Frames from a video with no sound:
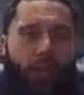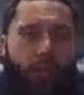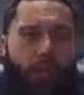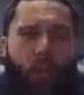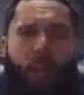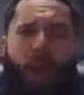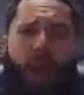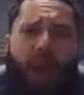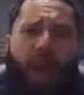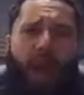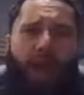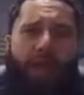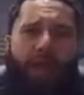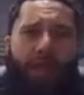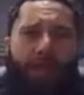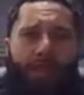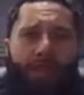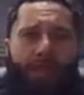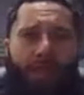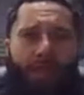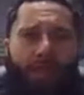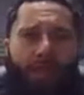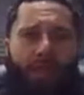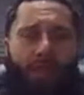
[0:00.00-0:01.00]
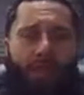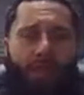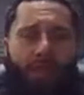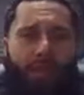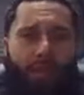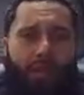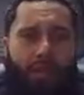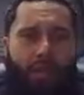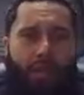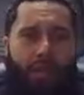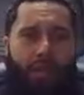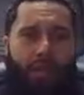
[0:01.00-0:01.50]
Why?
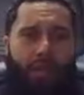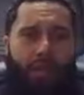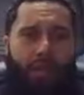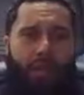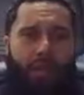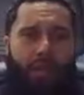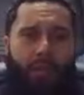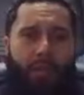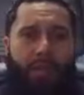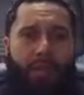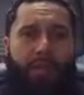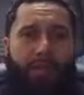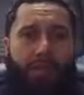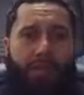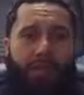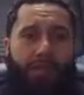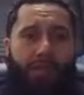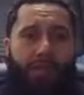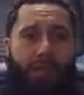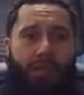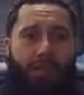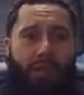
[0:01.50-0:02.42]
Because